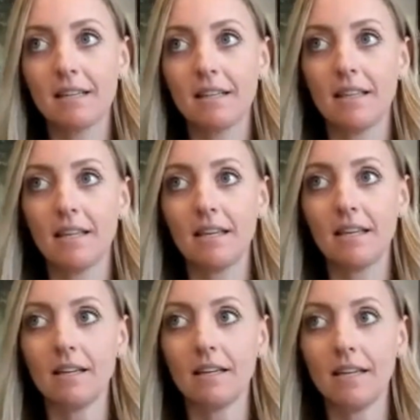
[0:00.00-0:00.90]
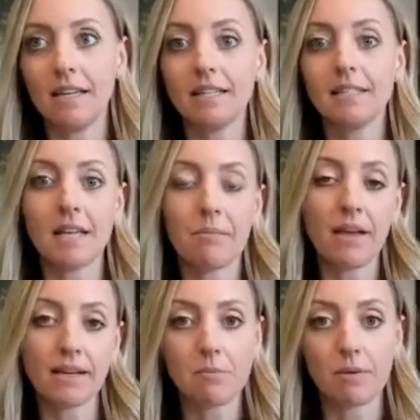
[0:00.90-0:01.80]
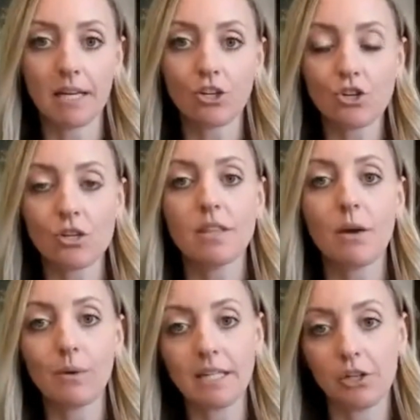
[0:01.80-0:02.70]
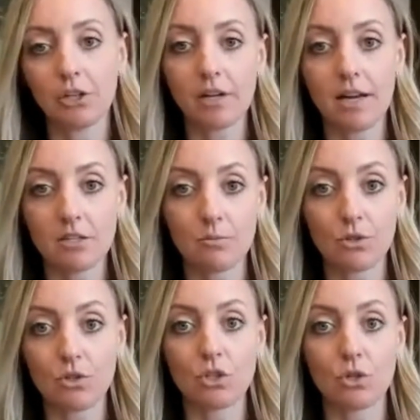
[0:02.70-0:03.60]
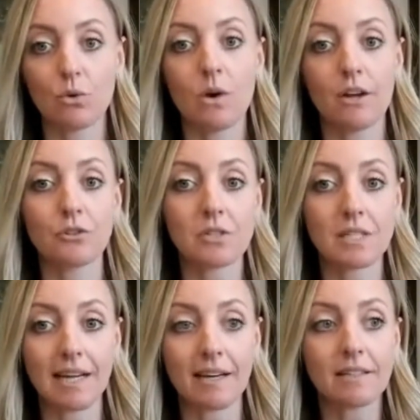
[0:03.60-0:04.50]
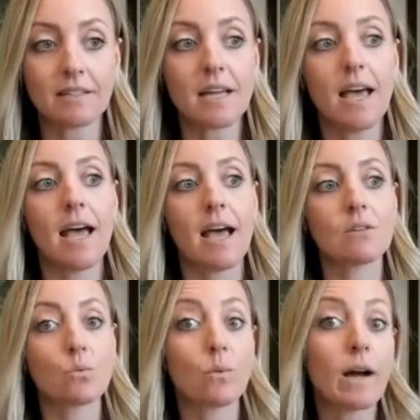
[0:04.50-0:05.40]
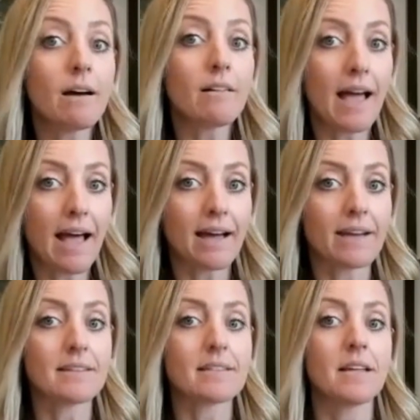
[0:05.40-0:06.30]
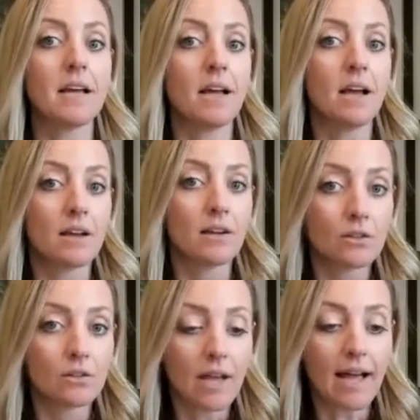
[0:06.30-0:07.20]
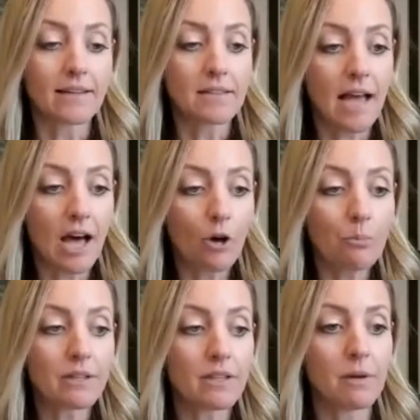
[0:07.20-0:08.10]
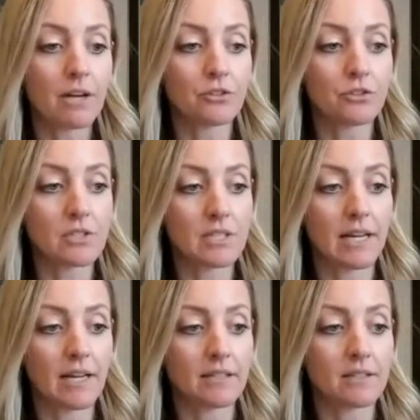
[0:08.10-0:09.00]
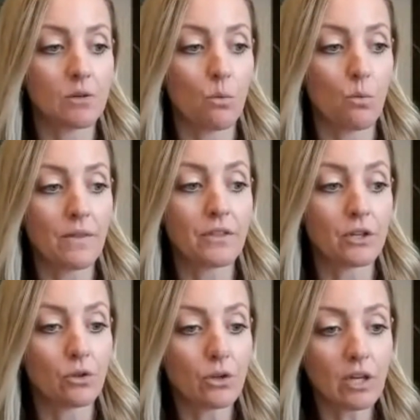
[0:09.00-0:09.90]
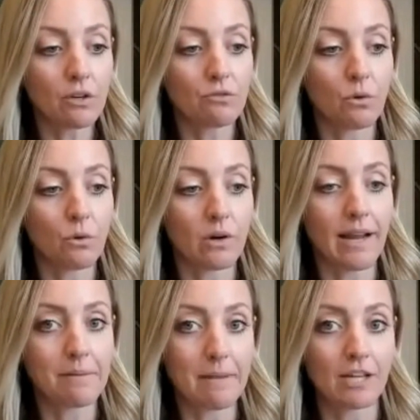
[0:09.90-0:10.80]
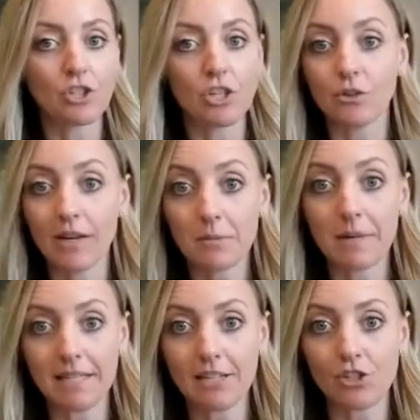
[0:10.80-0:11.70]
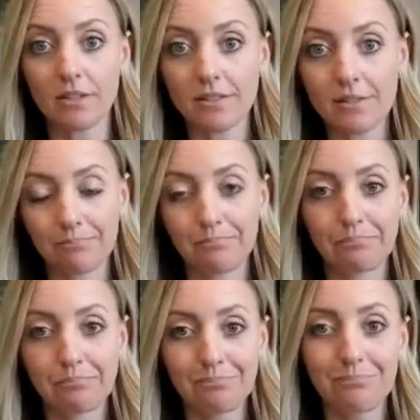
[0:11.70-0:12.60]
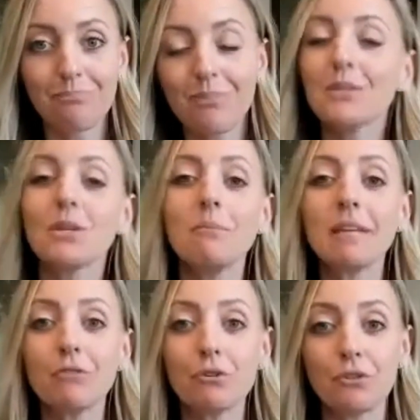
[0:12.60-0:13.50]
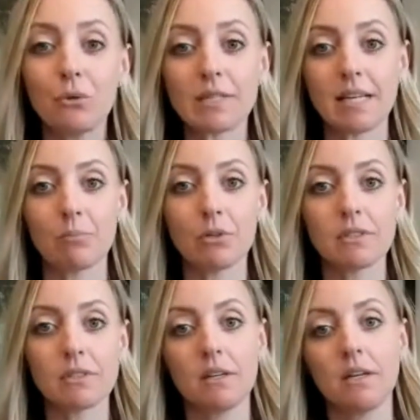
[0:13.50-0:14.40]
the in-depth explanation that we need our customers to understand, as well as helping them understand what they're looking for and managing their expectations. So let me give you a few examples.